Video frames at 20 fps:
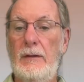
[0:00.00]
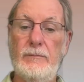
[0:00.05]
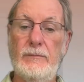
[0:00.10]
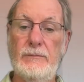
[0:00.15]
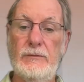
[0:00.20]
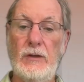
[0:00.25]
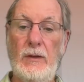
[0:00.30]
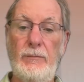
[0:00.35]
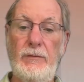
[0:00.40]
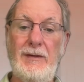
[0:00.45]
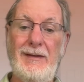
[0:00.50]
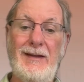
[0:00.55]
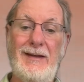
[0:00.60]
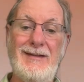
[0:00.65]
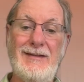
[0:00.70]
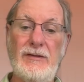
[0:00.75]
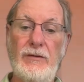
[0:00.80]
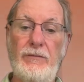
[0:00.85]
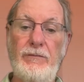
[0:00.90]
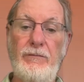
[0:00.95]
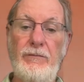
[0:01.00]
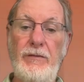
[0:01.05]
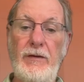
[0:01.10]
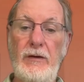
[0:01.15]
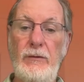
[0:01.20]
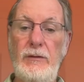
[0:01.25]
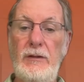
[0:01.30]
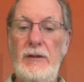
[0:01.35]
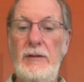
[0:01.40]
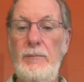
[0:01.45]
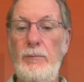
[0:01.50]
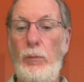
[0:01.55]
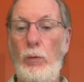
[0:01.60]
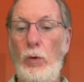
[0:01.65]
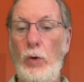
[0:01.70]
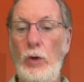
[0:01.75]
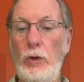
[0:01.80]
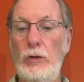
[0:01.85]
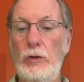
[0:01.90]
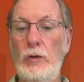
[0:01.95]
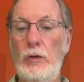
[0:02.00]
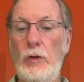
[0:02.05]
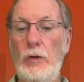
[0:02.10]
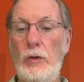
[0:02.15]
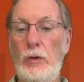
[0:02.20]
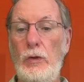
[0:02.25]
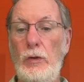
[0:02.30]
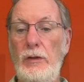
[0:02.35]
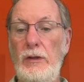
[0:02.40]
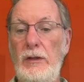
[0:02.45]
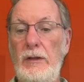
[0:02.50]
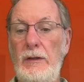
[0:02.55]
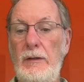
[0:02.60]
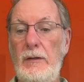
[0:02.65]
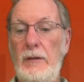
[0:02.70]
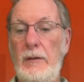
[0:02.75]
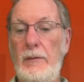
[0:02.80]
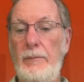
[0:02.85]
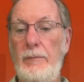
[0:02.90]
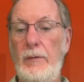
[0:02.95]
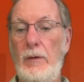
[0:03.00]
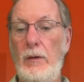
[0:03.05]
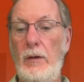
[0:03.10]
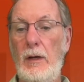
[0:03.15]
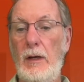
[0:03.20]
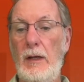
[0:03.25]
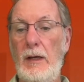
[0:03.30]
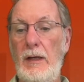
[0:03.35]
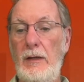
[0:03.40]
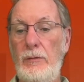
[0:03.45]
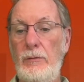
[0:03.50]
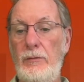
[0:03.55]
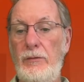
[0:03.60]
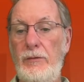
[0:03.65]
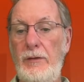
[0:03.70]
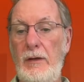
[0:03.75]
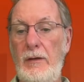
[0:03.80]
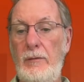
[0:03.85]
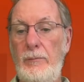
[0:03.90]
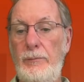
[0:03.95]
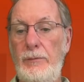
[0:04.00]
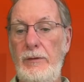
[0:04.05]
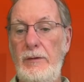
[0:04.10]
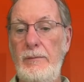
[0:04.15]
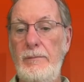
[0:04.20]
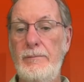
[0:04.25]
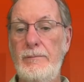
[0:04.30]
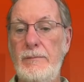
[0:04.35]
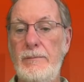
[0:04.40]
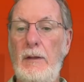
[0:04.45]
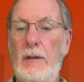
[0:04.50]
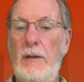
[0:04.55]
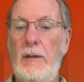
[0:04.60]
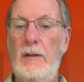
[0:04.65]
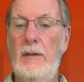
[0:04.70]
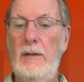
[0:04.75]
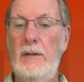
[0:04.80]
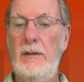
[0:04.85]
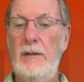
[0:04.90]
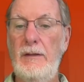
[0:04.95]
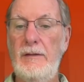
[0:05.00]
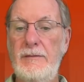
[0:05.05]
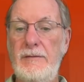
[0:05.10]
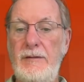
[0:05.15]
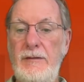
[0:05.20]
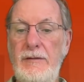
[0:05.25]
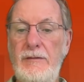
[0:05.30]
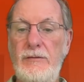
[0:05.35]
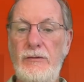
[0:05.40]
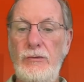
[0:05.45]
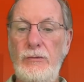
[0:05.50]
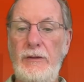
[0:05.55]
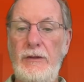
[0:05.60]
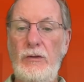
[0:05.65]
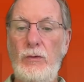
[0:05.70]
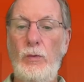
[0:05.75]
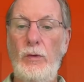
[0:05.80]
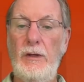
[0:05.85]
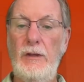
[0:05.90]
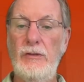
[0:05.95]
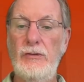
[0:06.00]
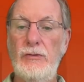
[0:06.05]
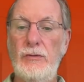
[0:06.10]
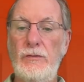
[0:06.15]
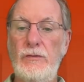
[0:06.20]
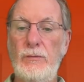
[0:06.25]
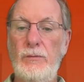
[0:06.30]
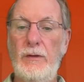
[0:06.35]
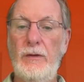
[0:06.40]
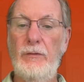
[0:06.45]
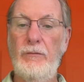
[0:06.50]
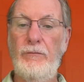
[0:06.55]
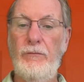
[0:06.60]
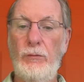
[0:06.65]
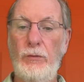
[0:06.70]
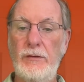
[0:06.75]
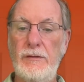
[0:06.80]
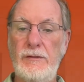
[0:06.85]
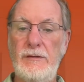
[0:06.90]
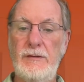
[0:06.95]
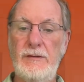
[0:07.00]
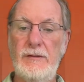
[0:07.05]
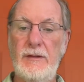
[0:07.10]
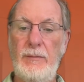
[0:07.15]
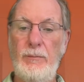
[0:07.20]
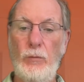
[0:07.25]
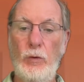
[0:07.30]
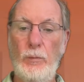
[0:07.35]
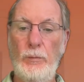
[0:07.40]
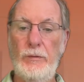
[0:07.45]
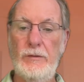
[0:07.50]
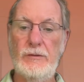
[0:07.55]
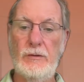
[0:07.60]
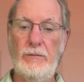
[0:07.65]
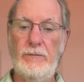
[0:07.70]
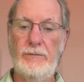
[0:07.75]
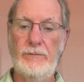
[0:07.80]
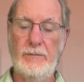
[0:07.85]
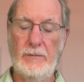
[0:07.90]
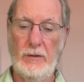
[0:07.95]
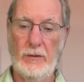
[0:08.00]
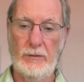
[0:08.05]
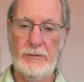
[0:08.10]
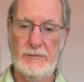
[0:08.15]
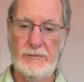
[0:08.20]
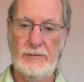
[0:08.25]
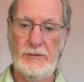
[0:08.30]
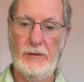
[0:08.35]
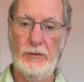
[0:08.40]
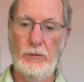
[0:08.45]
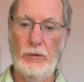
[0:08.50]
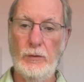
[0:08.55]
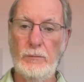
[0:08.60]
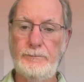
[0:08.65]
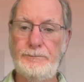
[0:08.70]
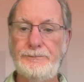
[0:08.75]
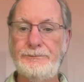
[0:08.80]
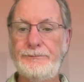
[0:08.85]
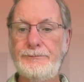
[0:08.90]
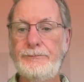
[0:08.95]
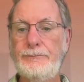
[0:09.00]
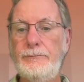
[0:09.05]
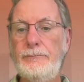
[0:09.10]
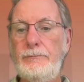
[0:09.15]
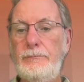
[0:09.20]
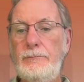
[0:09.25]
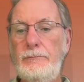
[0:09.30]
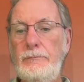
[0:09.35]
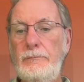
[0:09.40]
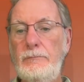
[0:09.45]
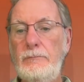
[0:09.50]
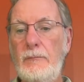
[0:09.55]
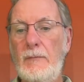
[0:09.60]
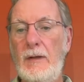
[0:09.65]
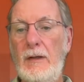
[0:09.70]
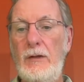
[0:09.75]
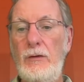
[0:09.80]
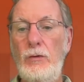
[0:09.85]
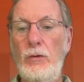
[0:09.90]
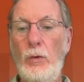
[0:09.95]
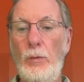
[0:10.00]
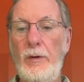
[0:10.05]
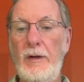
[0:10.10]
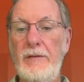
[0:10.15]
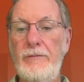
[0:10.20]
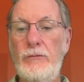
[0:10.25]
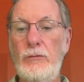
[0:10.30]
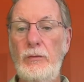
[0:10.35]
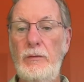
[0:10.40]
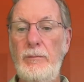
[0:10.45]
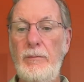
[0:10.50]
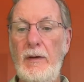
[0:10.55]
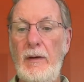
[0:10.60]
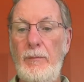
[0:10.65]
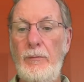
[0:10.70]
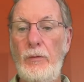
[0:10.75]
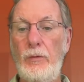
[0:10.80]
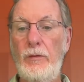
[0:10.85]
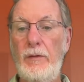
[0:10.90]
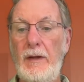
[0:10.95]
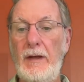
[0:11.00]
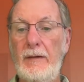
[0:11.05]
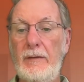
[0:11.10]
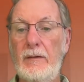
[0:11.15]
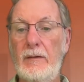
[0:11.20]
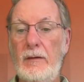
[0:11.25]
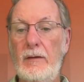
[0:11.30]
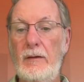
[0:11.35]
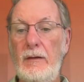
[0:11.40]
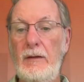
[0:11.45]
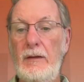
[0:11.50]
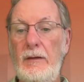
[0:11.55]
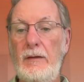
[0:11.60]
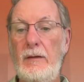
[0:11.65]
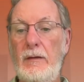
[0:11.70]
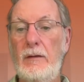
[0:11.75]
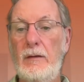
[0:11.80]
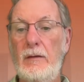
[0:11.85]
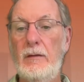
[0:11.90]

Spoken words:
Something that is very important though in aligner therapy is these two equations where the forces and moments are zero, and you always have to remember that in